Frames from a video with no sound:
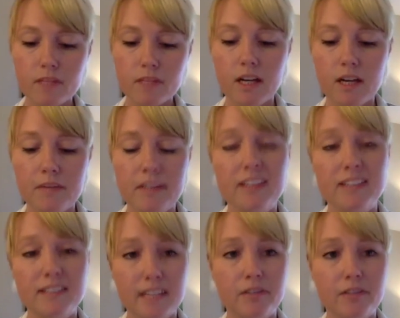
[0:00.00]
It can
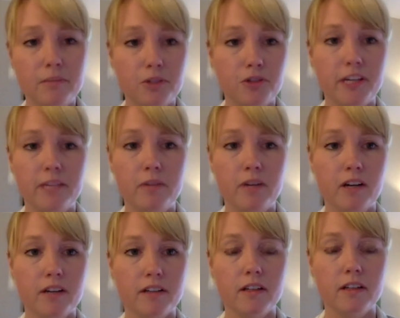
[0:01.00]
save the betrayed
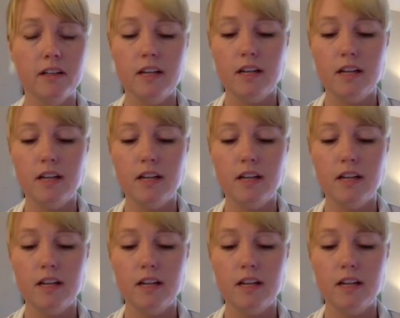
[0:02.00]
partner